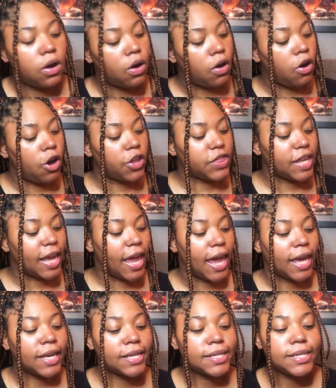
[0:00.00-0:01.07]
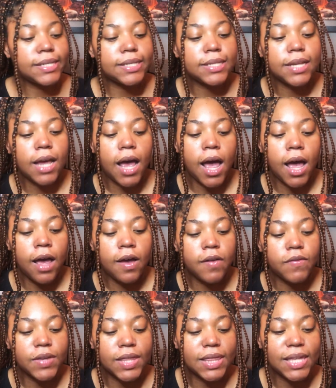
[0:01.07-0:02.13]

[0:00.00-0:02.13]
On the case of the